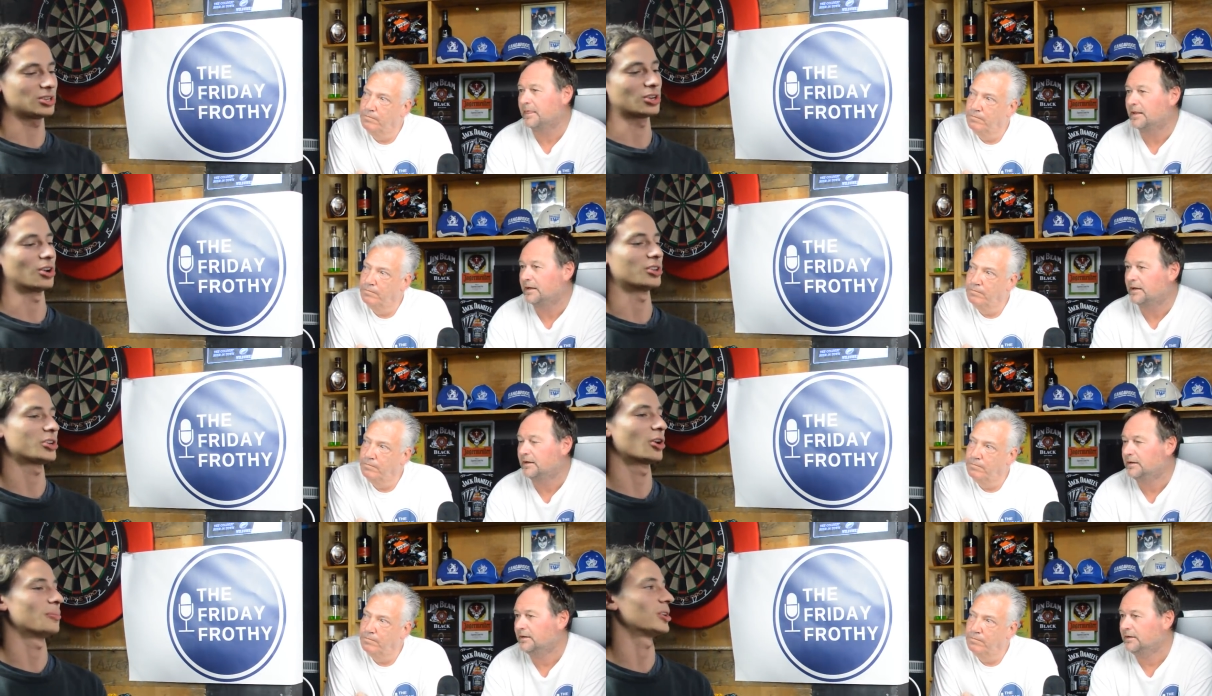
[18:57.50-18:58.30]
Speaker 1: you got you
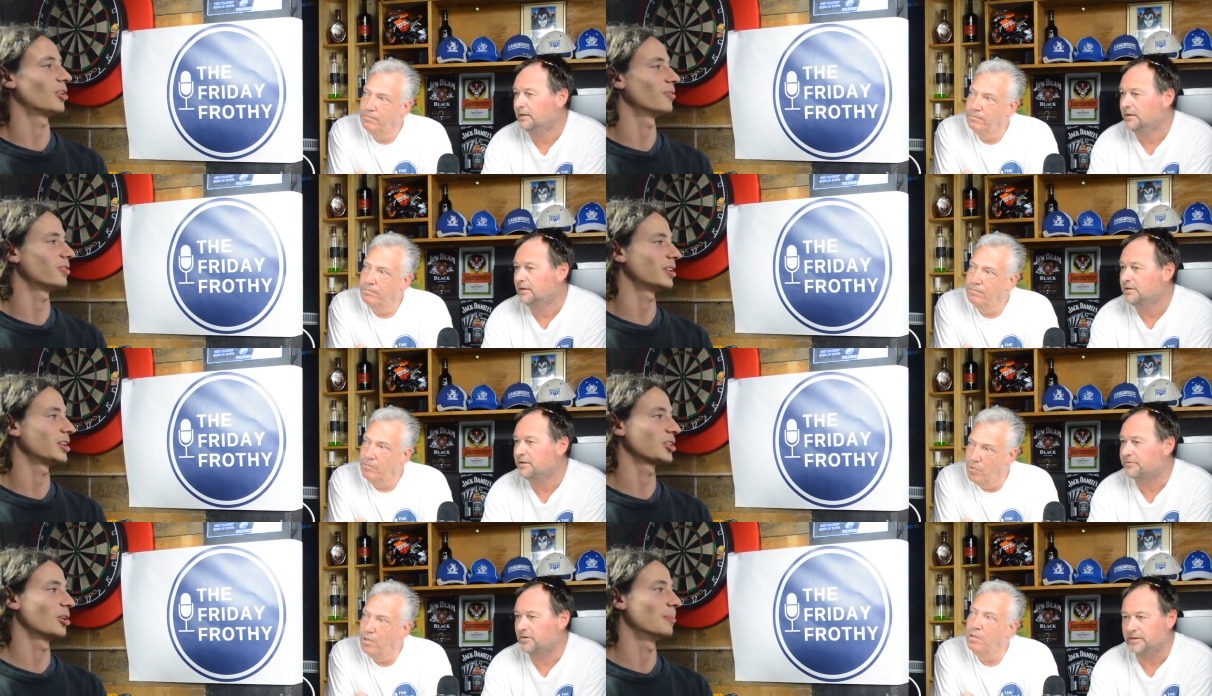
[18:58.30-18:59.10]
got to be confident. You've,
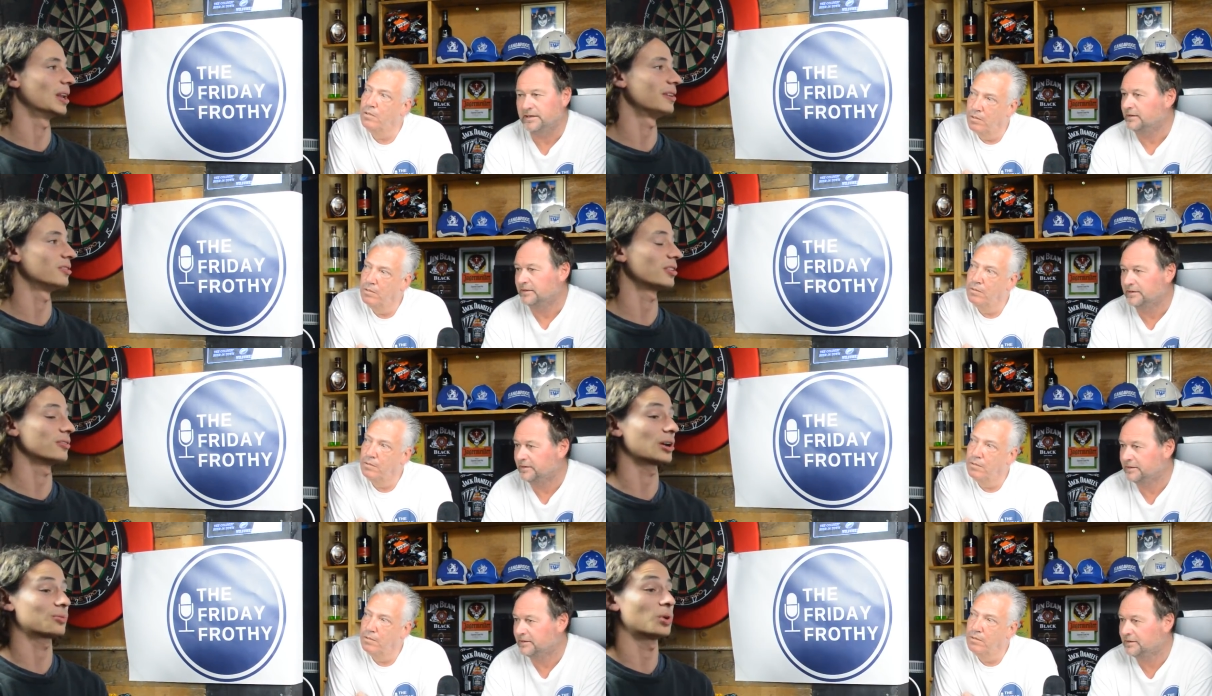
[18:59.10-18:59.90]
You've got, to yeah. believe in yourself.
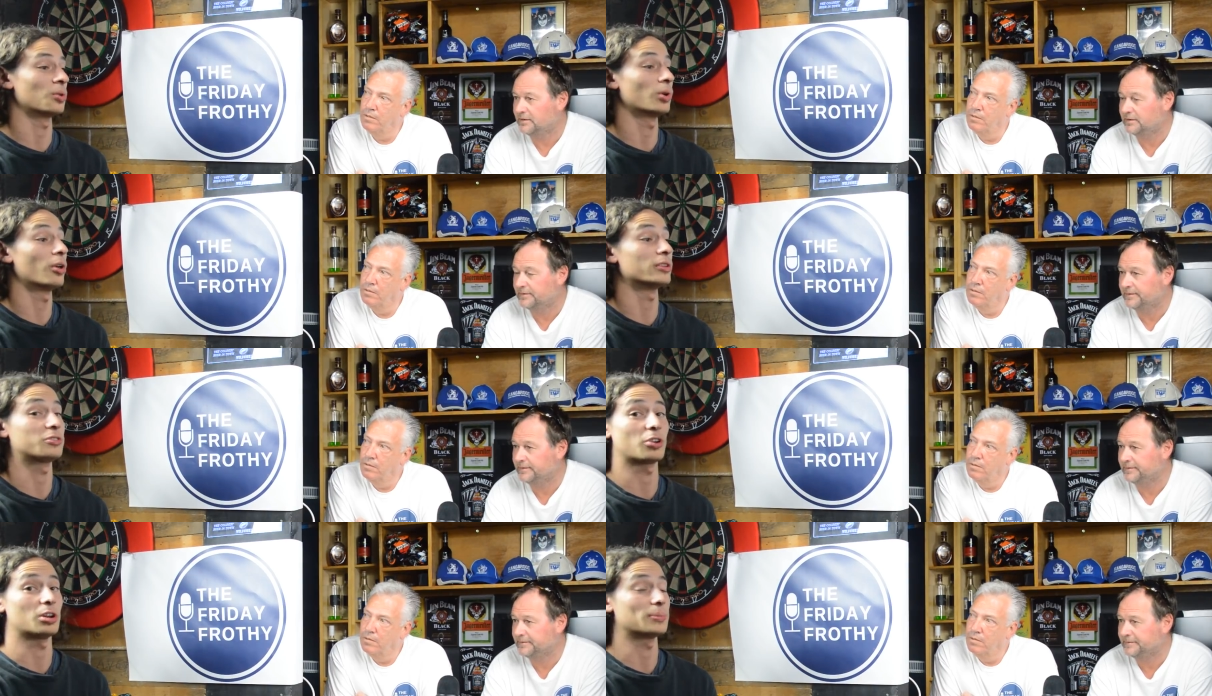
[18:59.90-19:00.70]
Like we're, we're on this
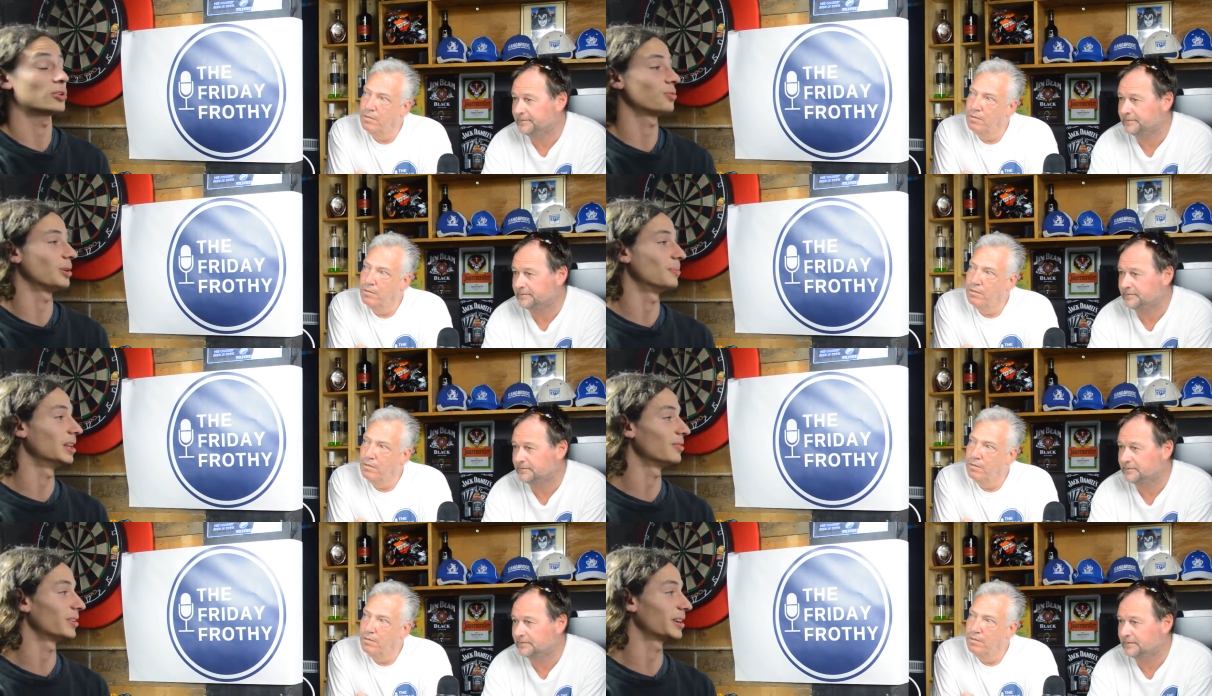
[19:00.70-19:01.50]
journey because we
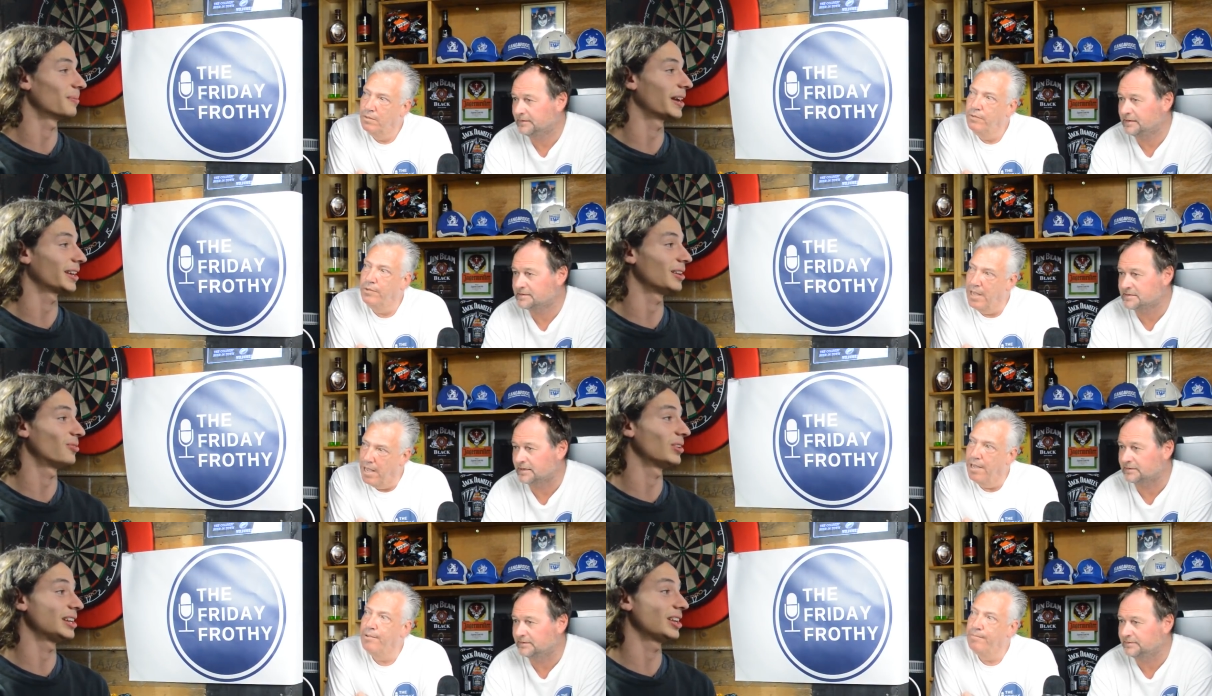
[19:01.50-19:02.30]
believe we can make it. If
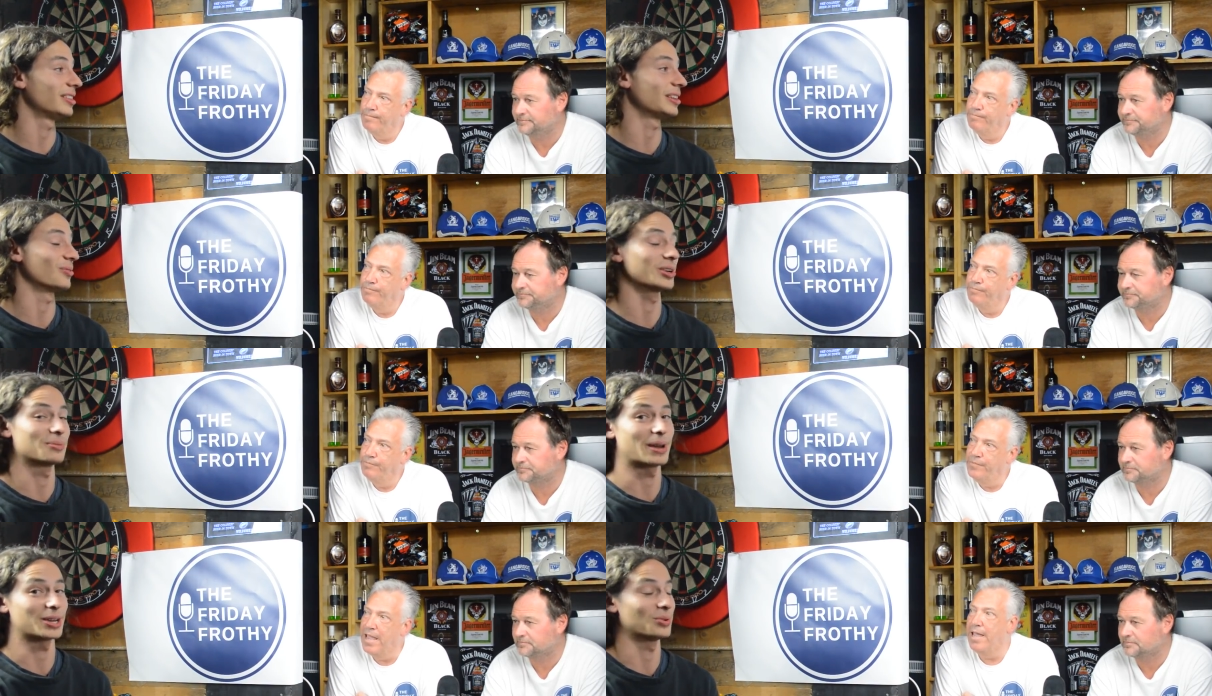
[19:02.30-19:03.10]
we didn't think we could
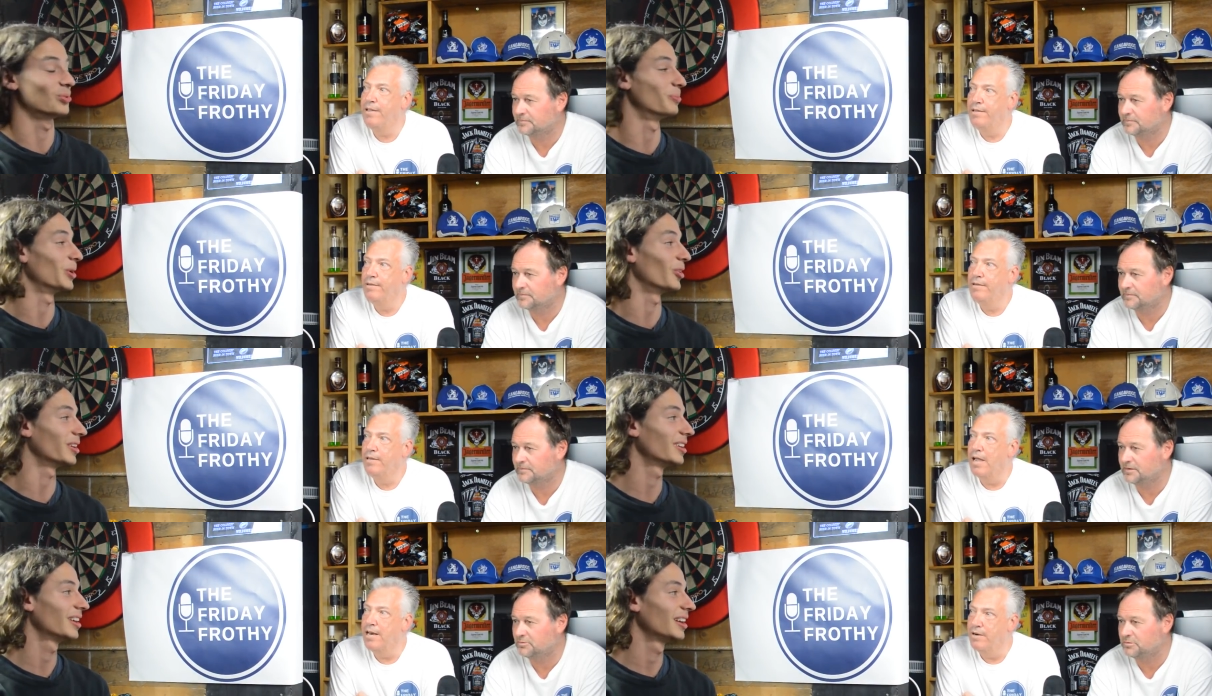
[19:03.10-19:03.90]
make yeah. it, we wouldn't be on
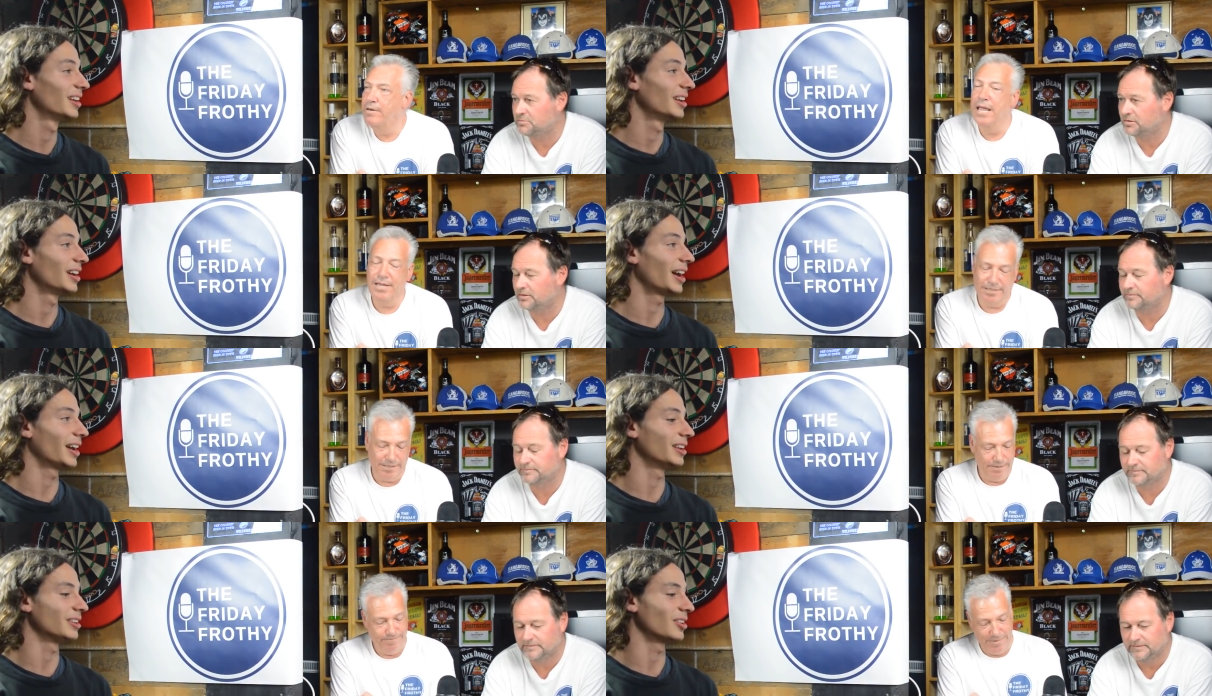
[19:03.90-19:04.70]
it. You wouldn't be on it.
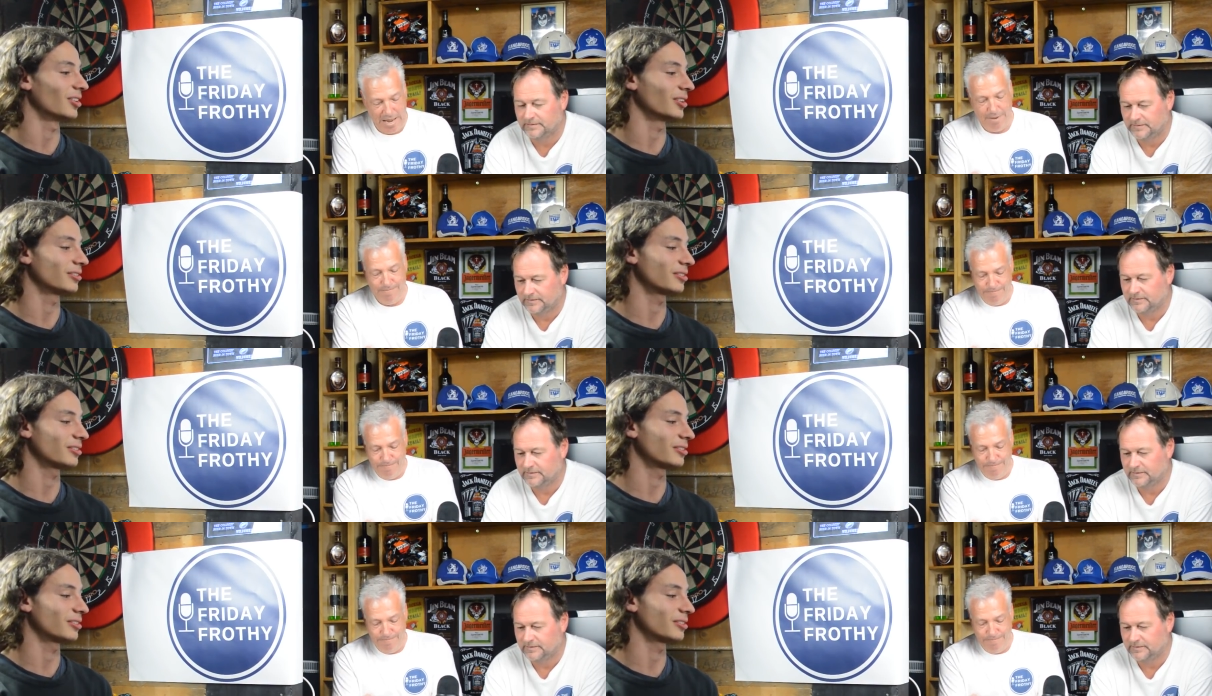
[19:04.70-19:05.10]
And you know, yeah.